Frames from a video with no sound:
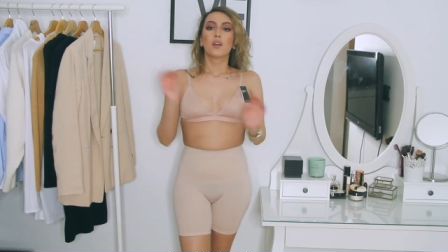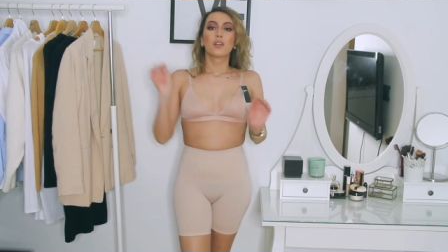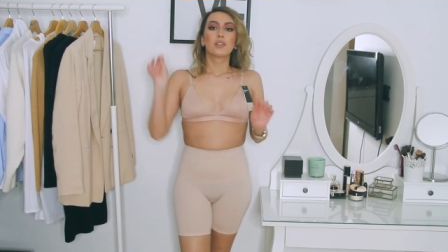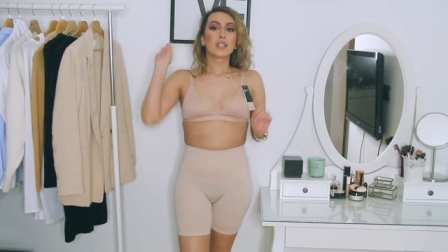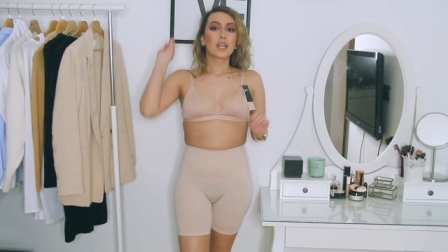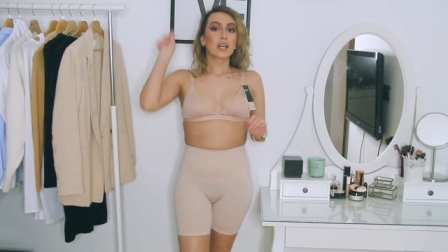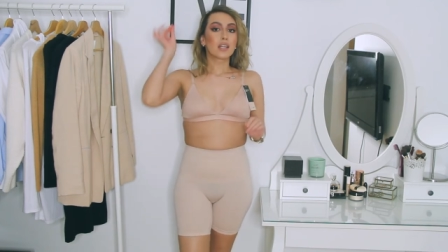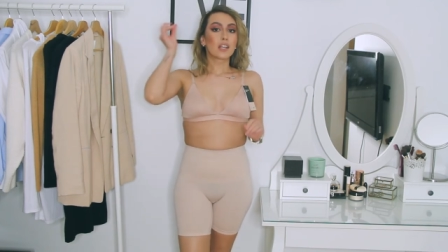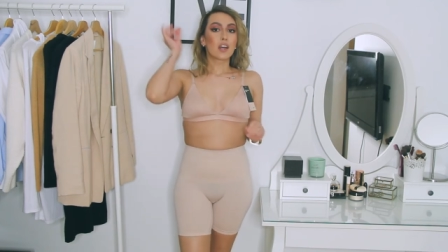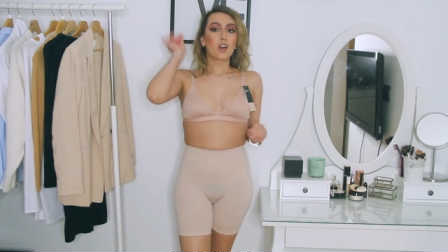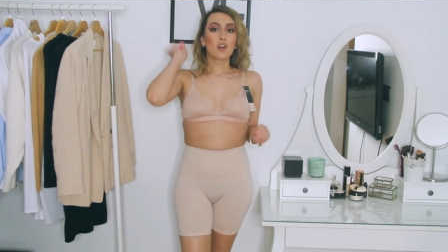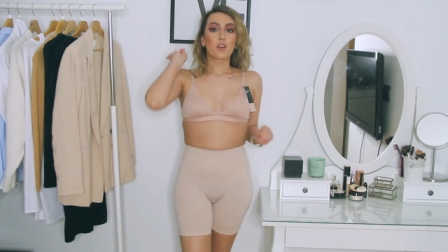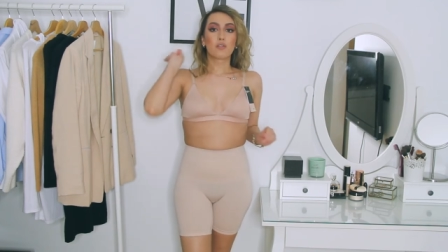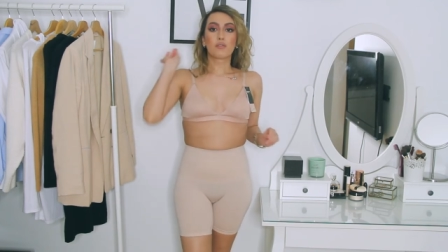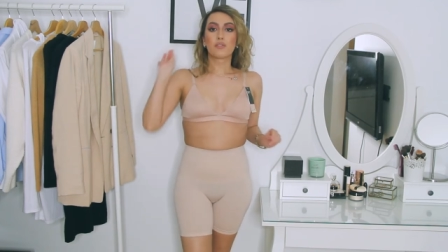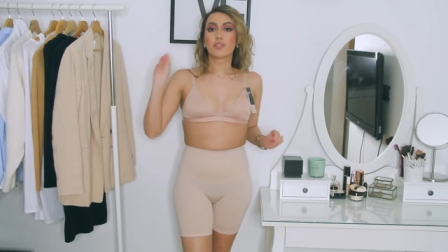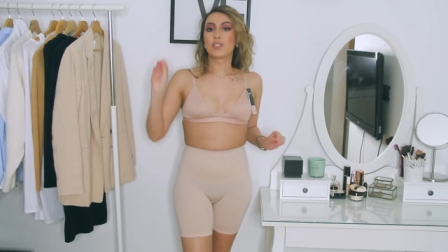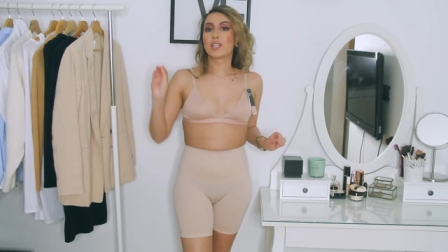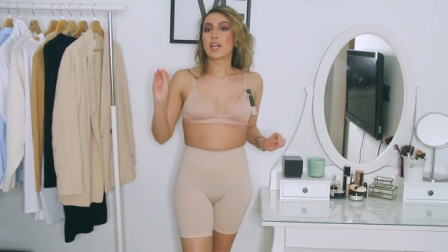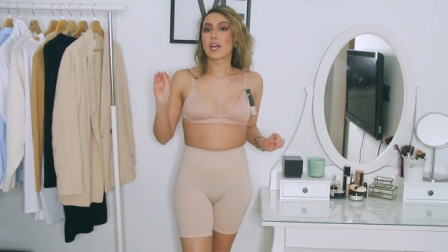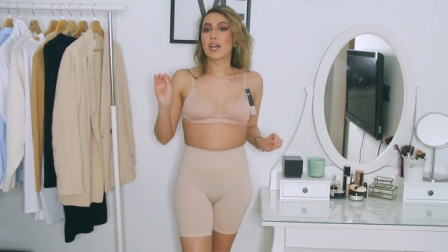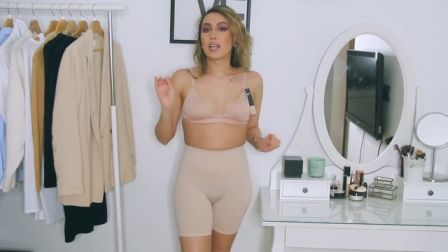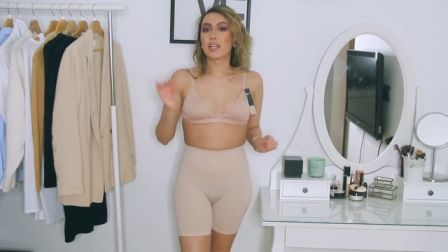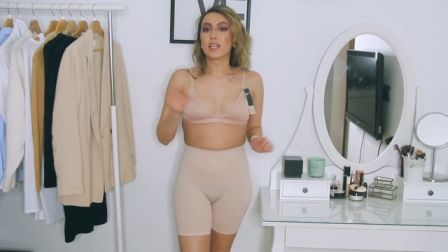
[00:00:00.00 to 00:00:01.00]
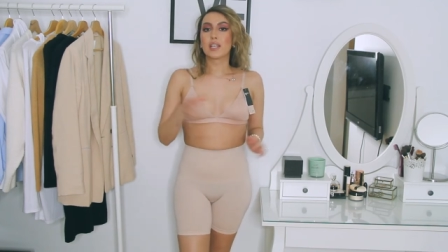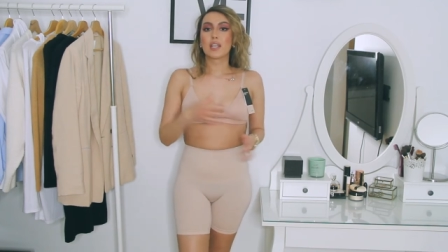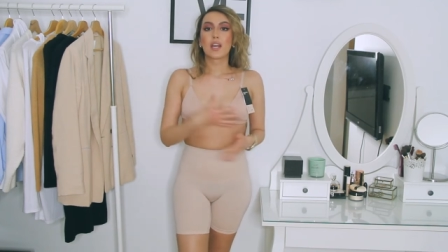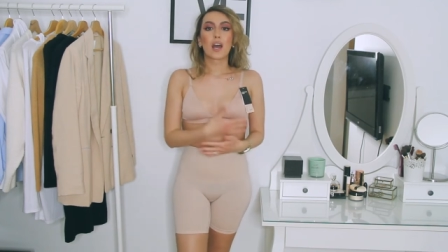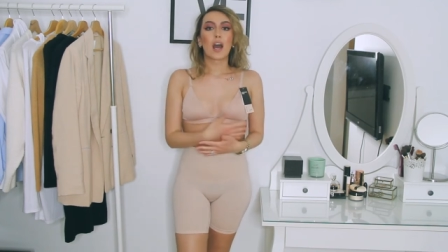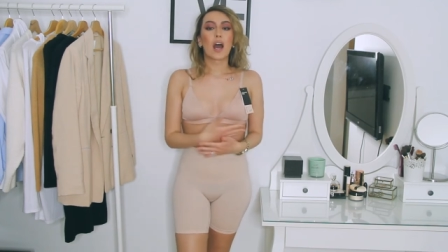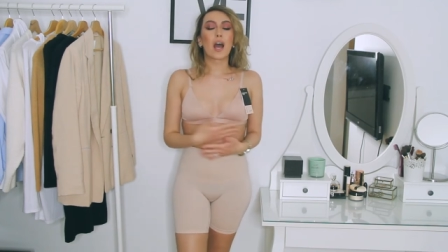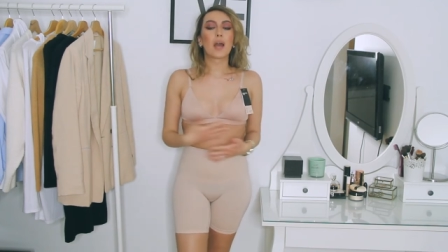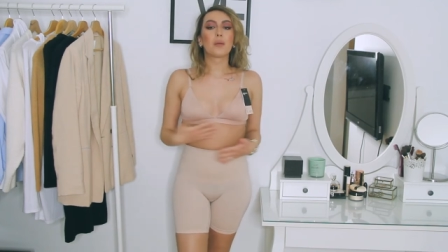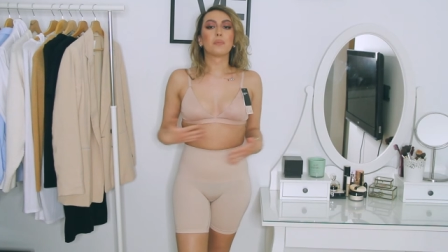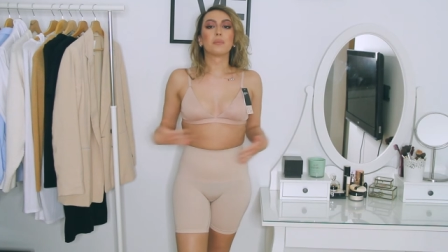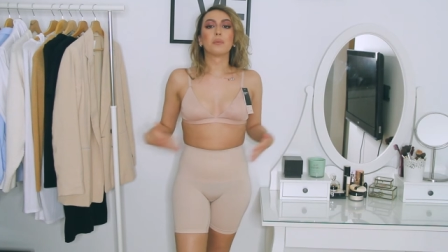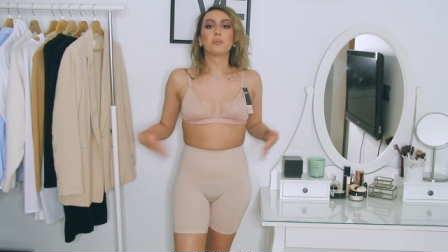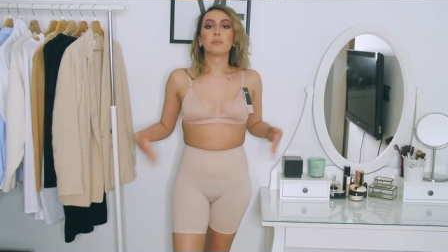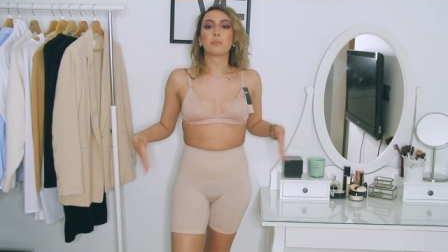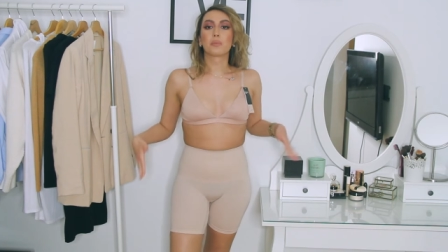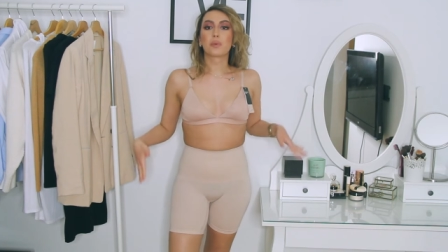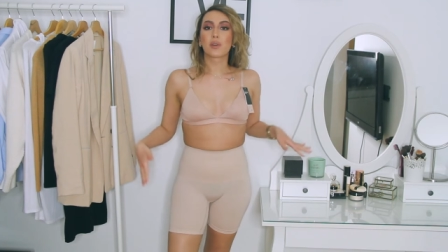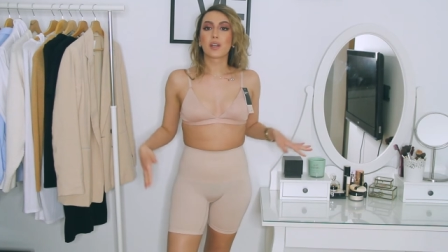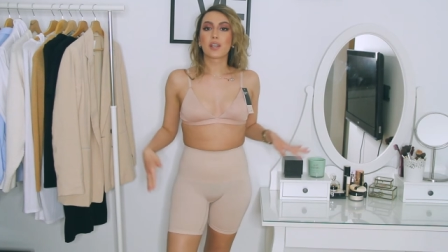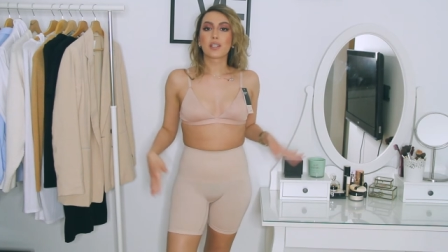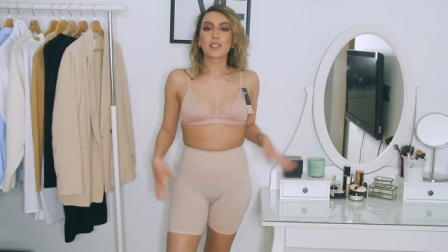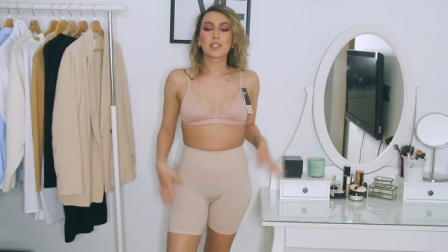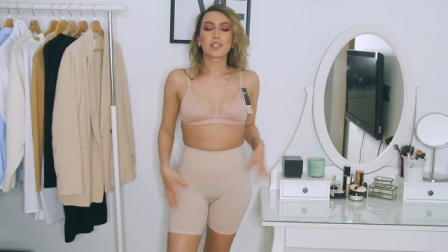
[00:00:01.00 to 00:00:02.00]
10 out of 10 I'm
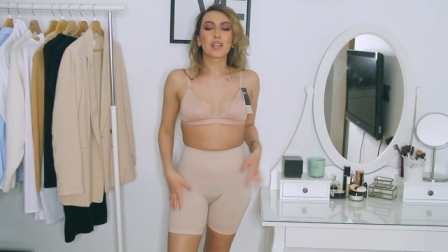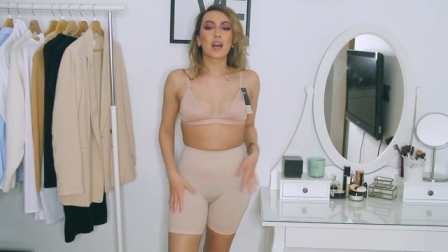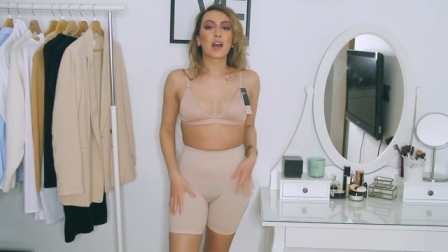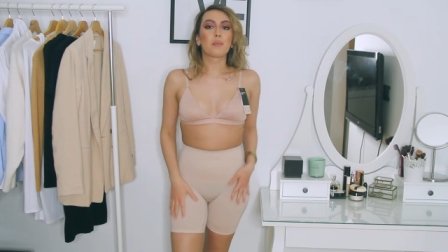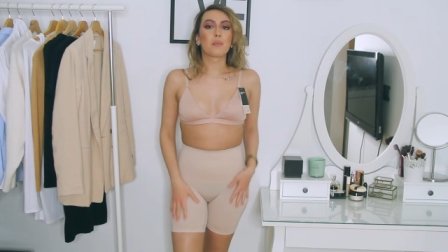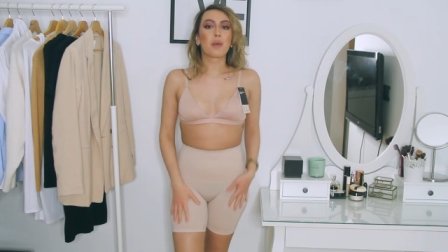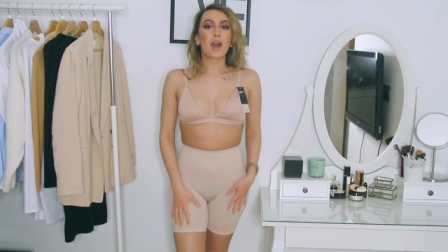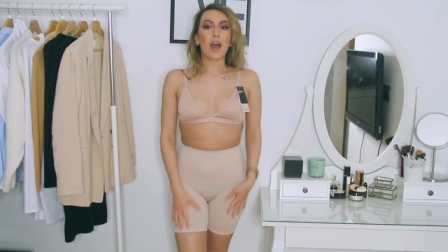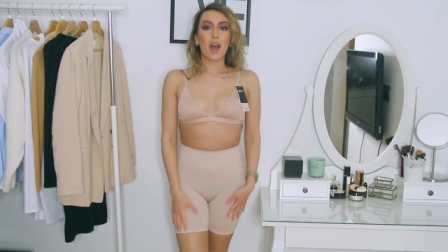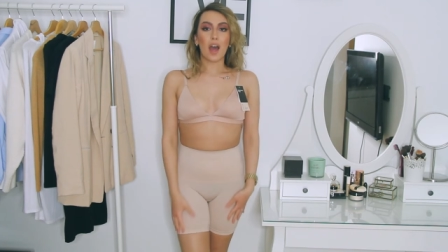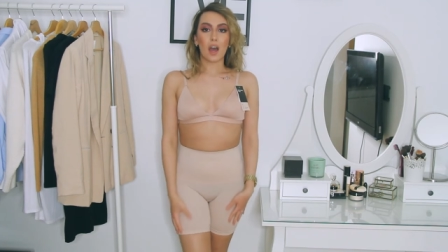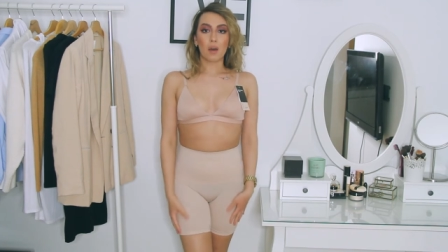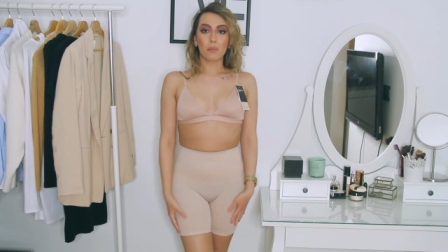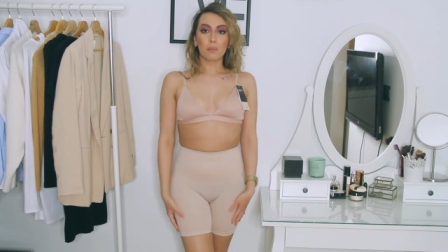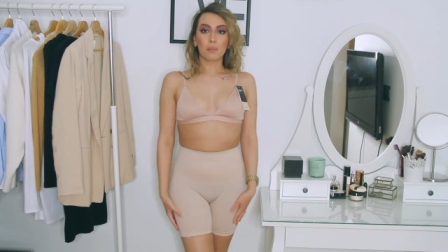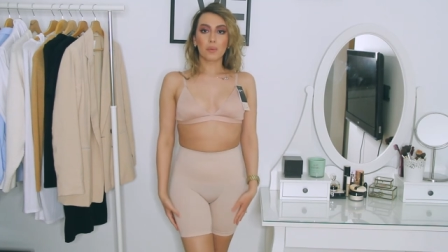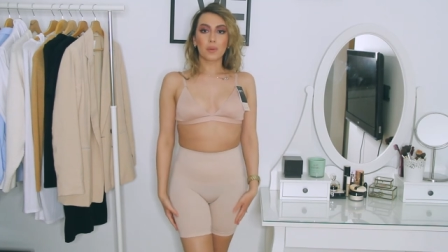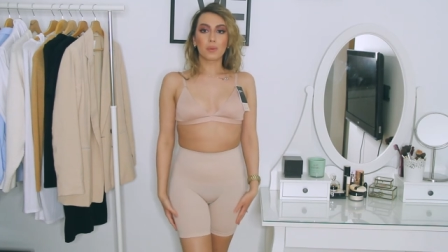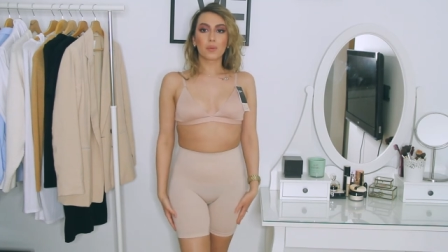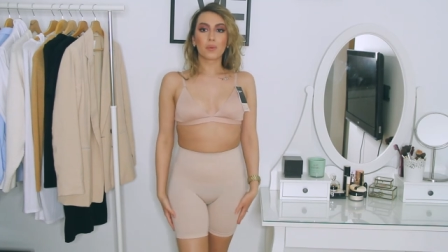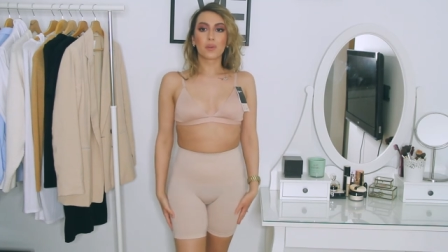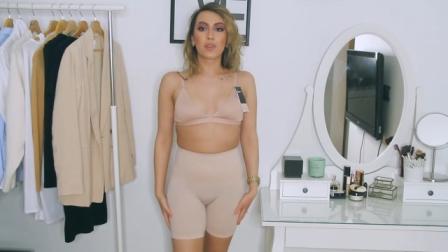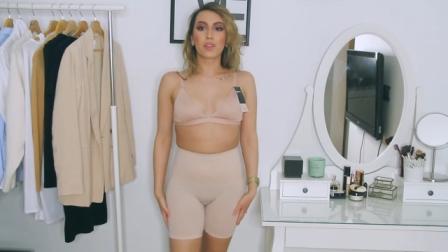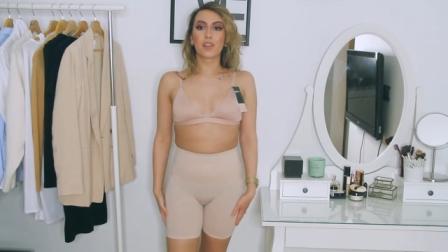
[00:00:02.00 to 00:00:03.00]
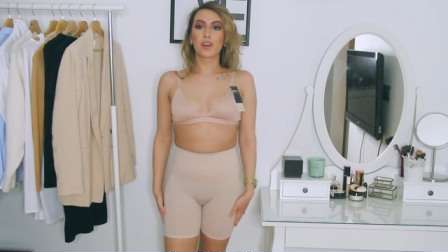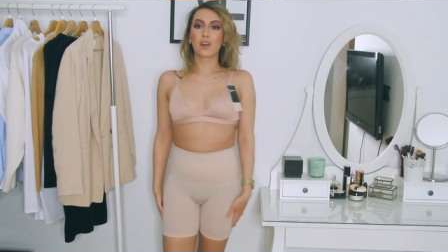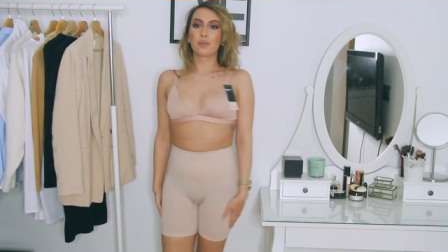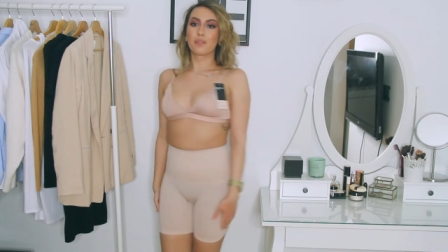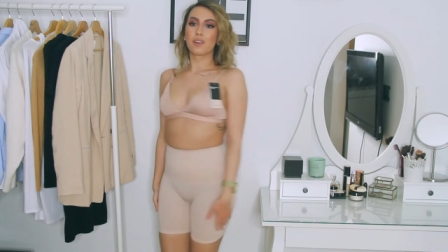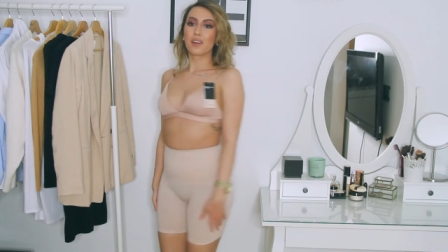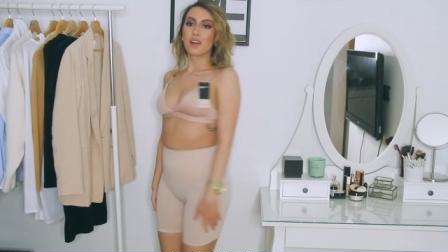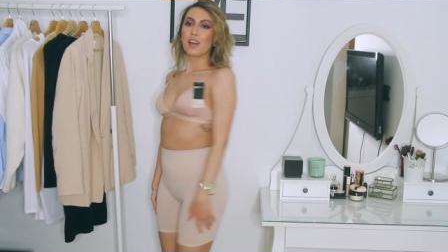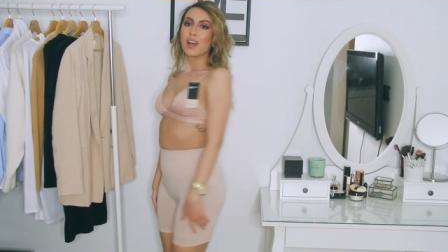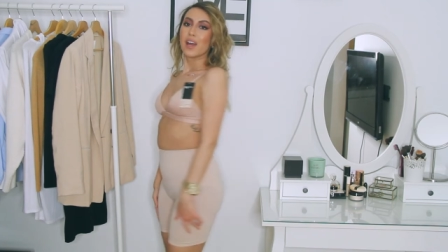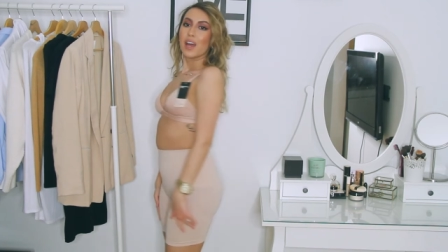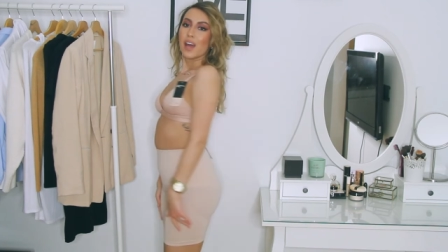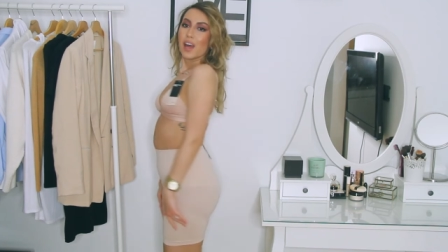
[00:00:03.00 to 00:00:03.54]
impressed I'm happy with them